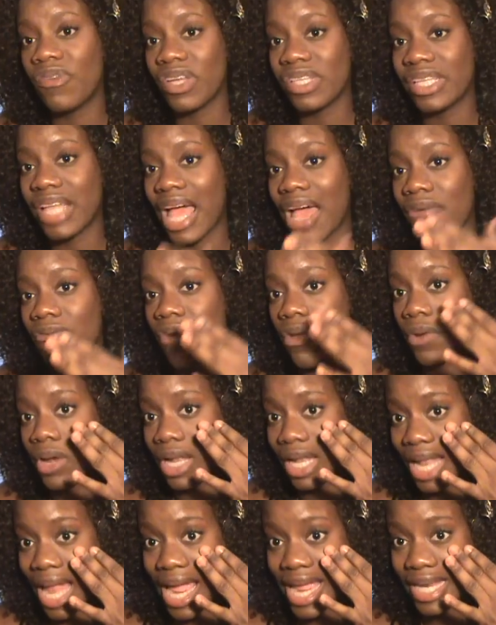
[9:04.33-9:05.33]
of us that have
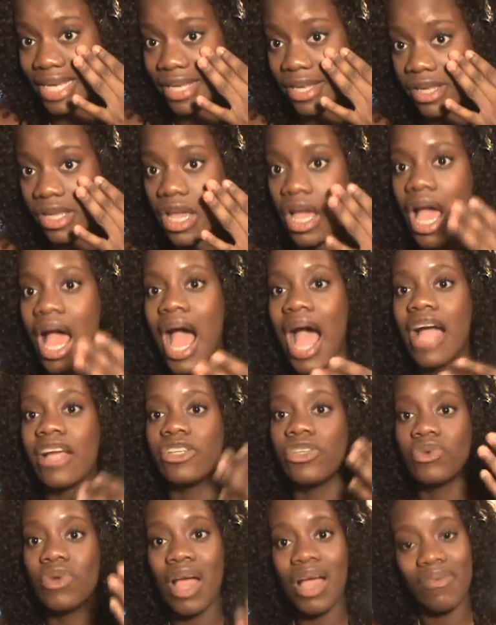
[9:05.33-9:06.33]
very light,
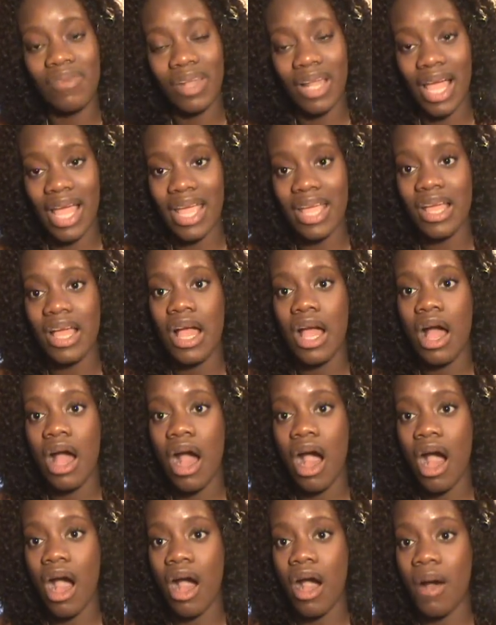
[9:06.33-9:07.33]
I do have lighter.
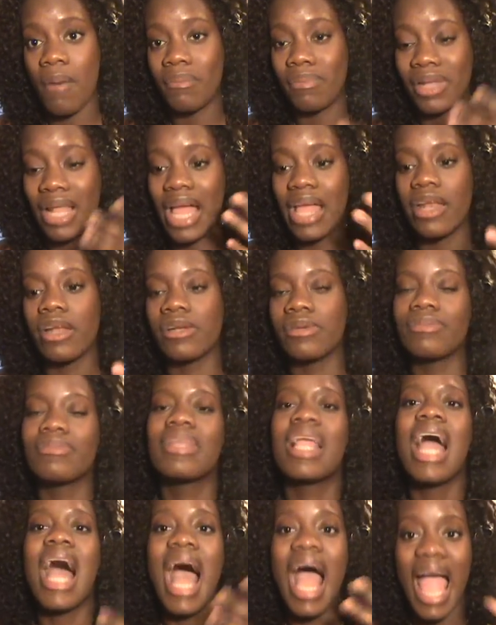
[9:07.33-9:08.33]

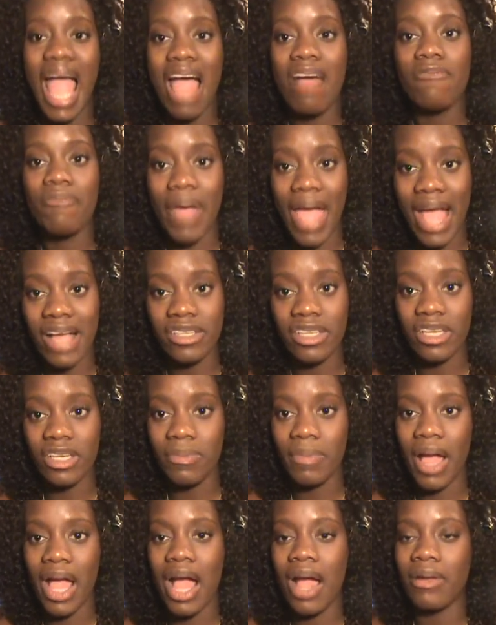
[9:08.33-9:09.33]
I have bags
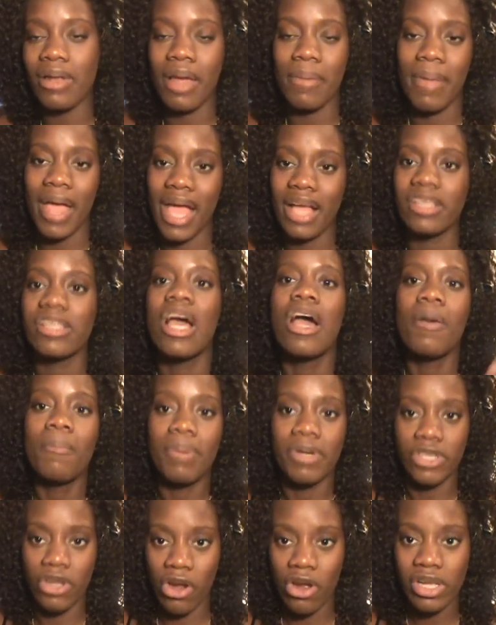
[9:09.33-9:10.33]
under my, not bags,
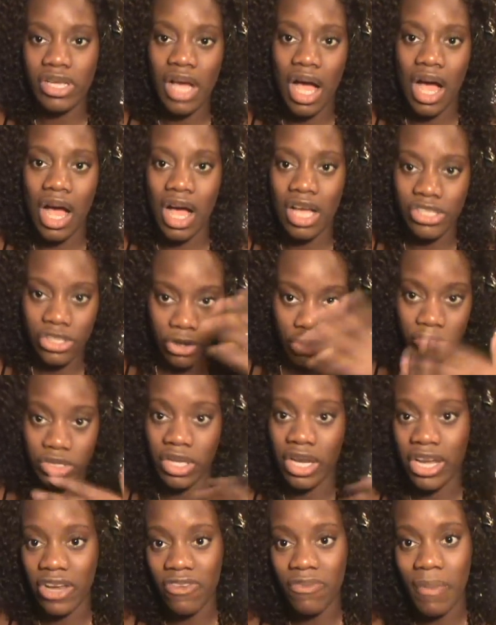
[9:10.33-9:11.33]
but dark
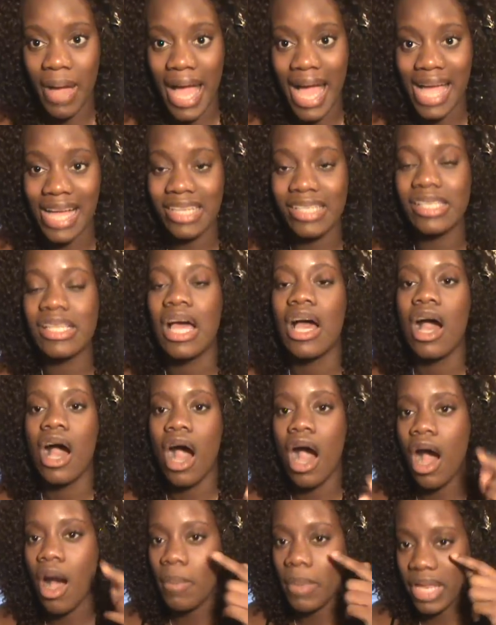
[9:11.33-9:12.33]
circles underneath my eyes.
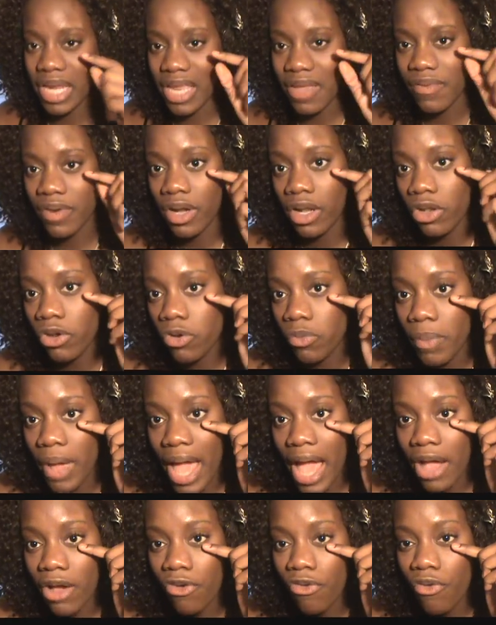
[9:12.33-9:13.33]
And even a little
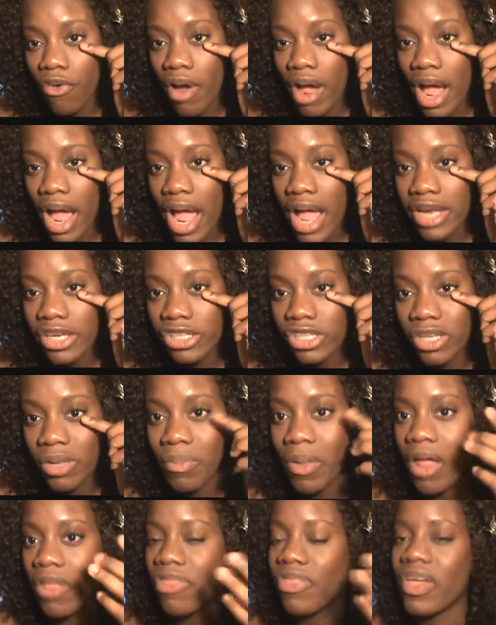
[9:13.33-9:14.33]
bag right just
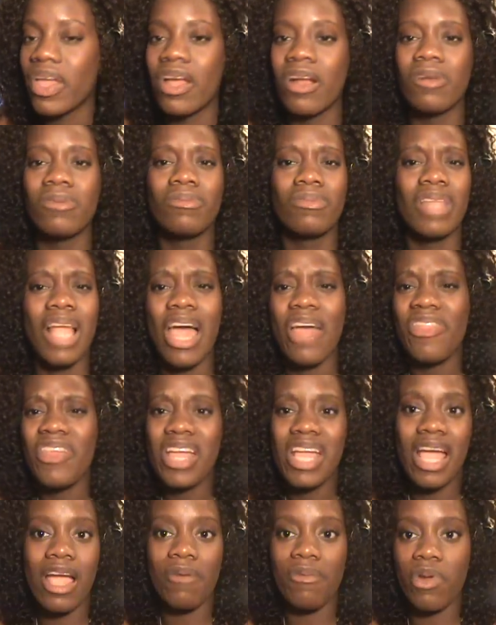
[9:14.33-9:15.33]
about there. I
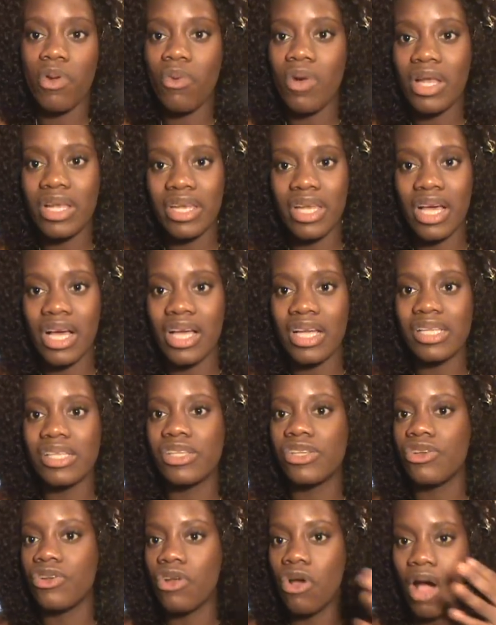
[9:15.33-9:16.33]
think everyone
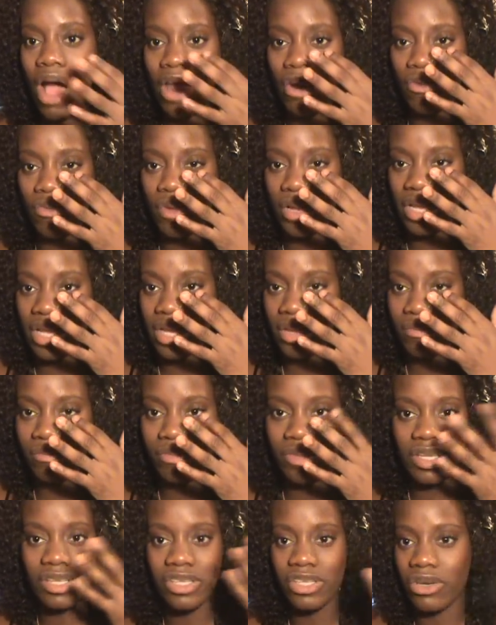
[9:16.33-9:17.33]
does, you know, I don't really
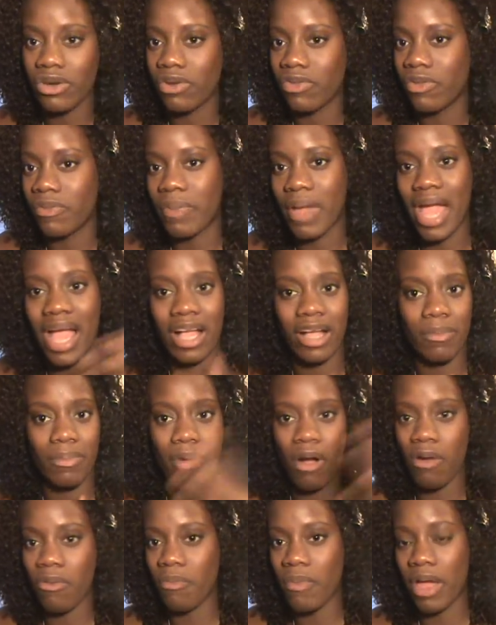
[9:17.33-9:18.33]
consider the bag a
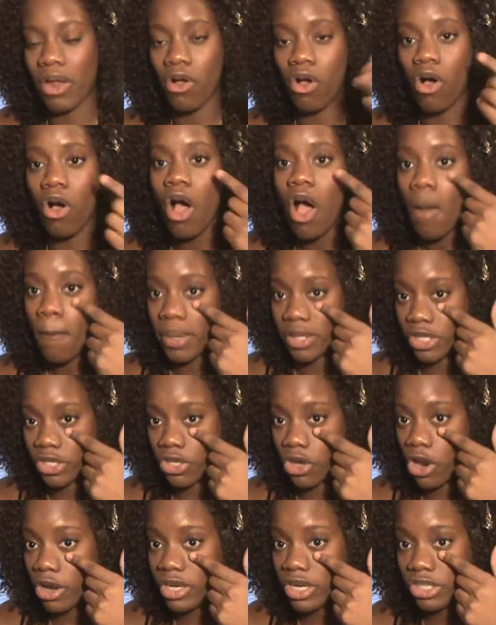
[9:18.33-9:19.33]
problem at all, but the
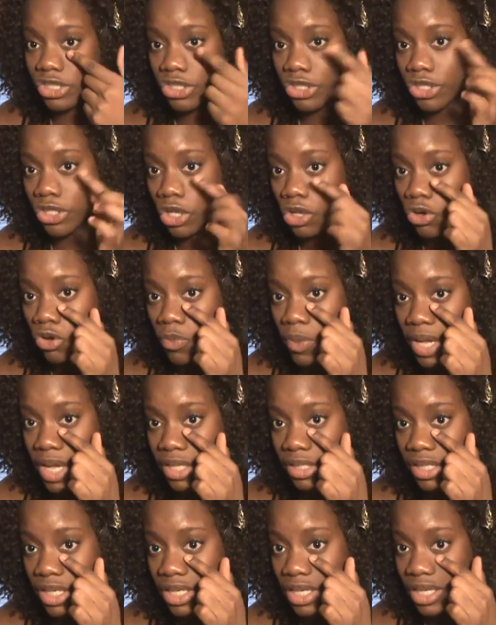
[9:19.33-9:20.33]
darkness just a little bit
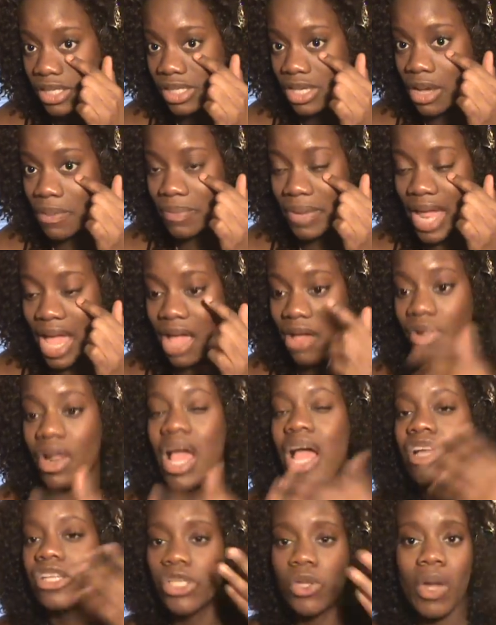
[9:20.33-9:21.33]
because it does come
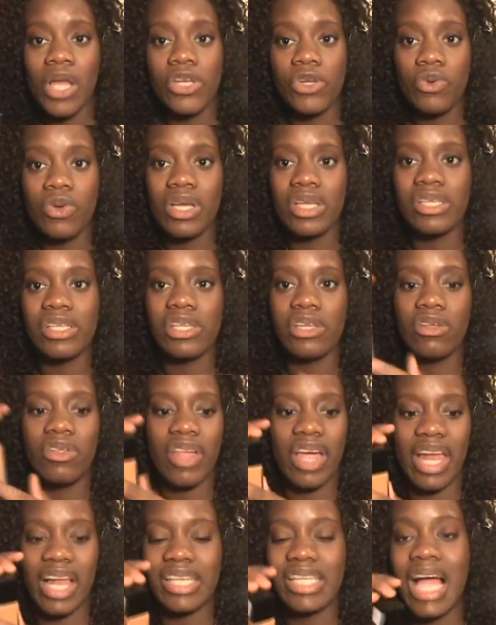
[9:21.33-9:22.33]
down. So I do conceal
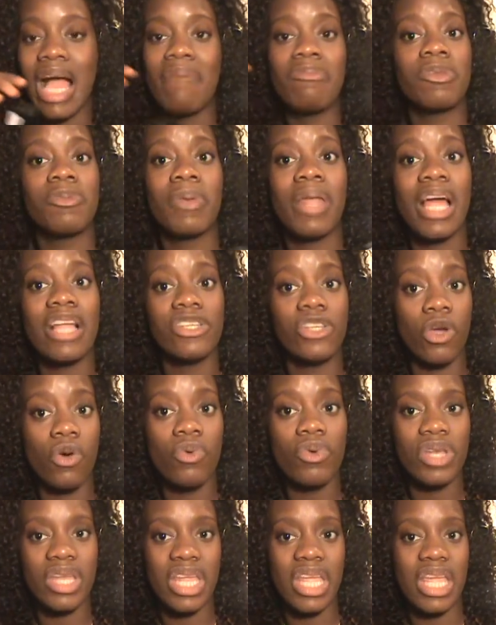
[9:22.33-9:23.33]
that at times, but I
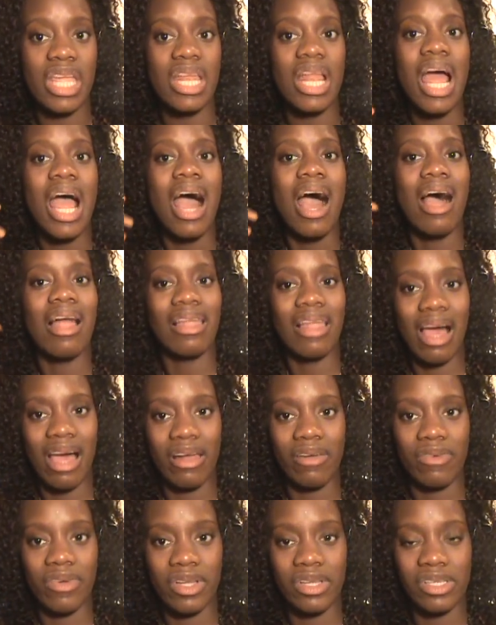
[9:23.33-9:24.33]
don't need a
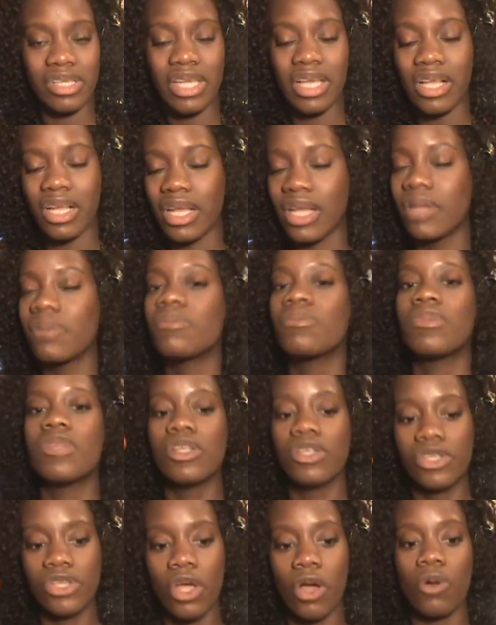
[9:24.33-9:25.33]
lot of concealing.
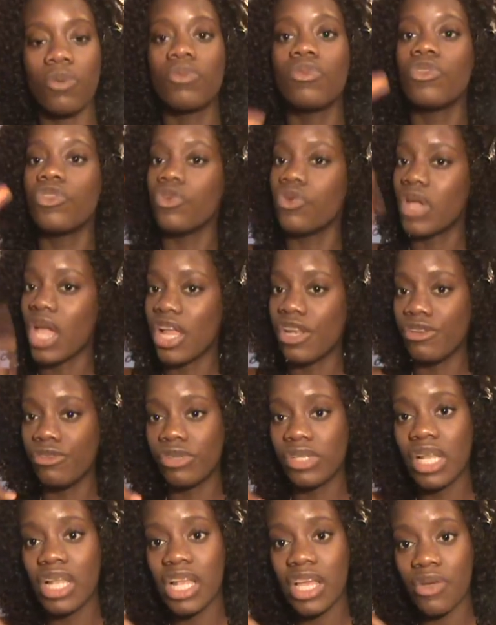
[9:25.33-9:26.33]
So you can
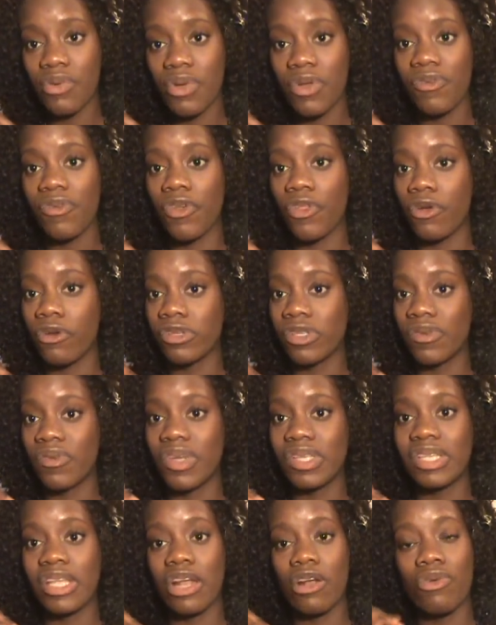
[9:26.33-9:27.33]
use the liquid for those
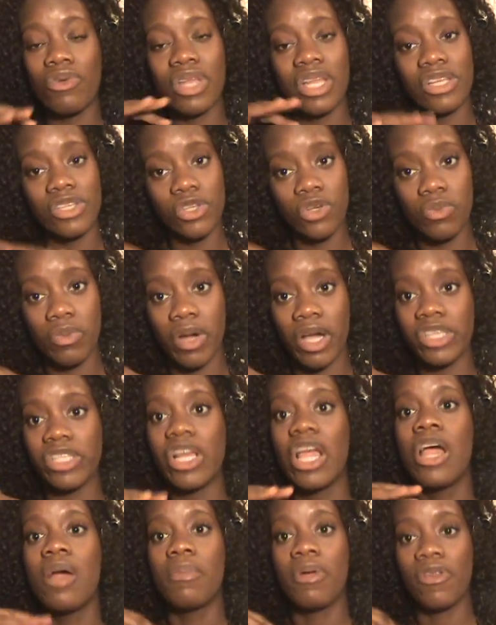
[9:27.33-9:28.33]
of us that don't need too
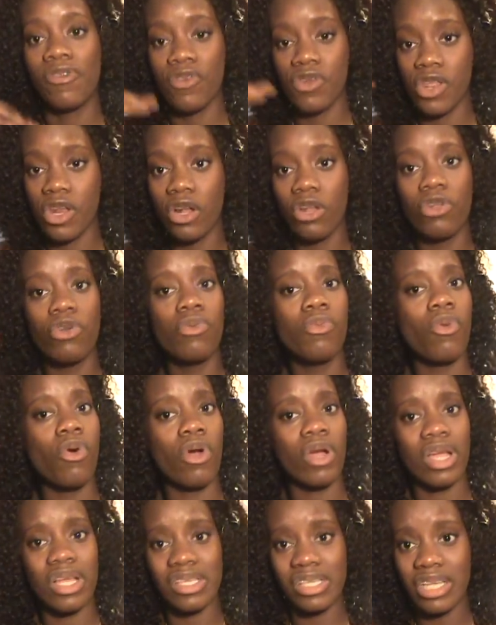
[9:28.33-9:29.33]
much, but if you need a little
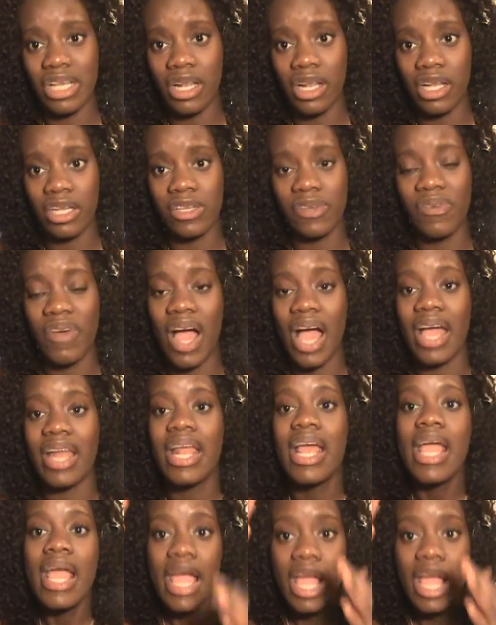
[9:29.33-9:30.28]
more, concealer is fine.